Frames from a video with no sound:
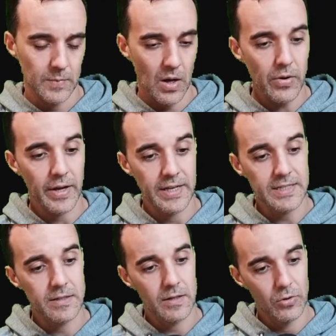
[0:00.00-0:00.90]
Okay, it
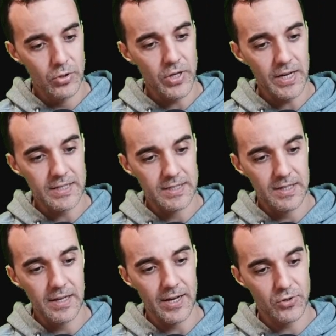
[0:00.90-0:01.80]
looks like it
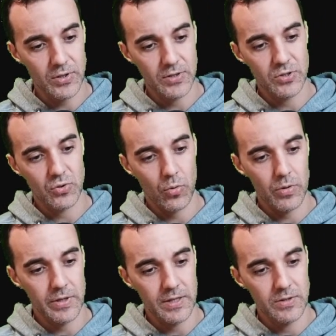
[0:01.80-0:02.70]
did actually store
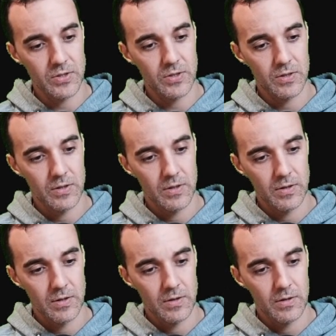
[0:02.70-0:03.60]
these
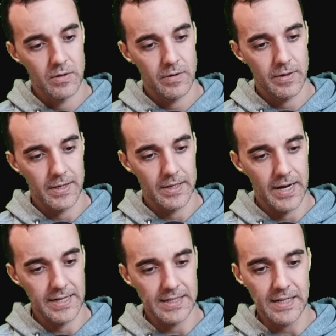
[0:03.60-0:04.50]

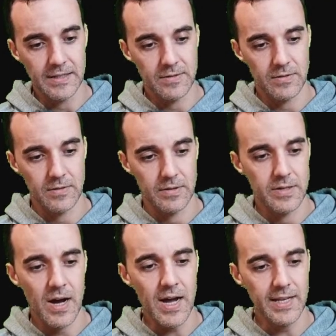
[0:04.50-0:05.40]
IDs
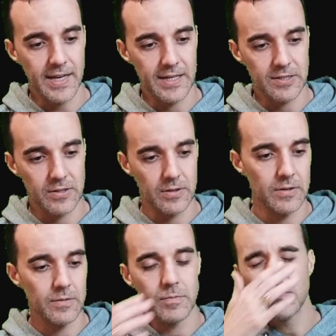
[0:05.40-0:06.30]
not as
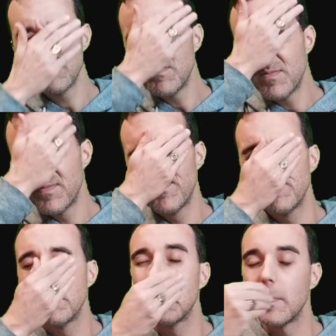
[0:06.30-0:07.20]
the
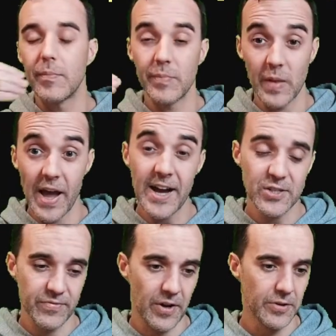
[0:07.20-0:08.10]

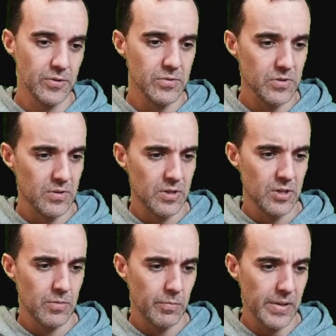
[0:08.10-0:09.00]
hash values,
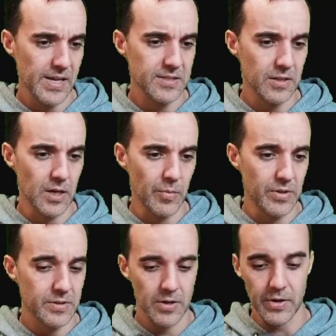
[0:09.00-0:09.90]
but as the
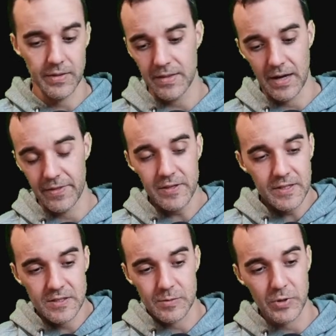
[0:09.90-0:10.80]
numbers. Okay, I think
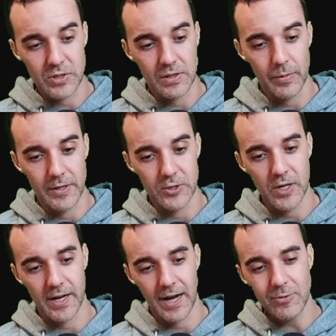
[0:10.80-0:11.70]
that's as much as I wanted to
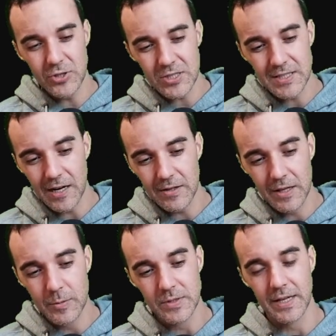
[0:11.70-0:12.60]
check. I was just scared that
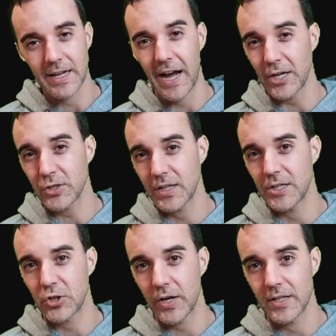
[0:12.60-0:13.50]
it was, like, actually going to
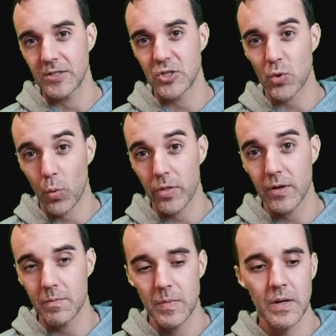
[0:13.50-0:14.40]
try and store them